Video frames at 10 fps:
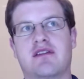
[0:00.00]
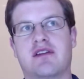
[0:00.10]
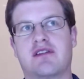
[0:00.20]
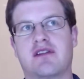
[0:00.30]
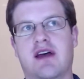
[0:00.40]

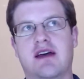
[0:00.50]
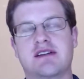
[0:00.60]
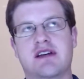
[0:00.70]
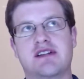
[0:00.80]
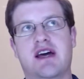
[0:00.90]
such
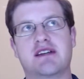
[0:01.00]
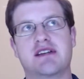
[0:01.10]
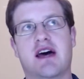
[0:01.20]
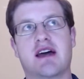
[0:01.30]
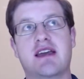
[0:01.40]
as
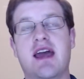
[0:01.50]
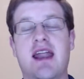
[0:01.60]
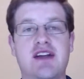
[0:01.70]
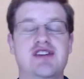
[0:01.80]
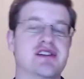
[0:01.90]

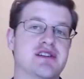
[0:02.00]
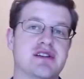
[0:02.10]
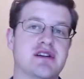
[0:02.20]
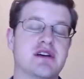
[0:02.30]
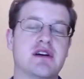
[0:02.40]
getEdges.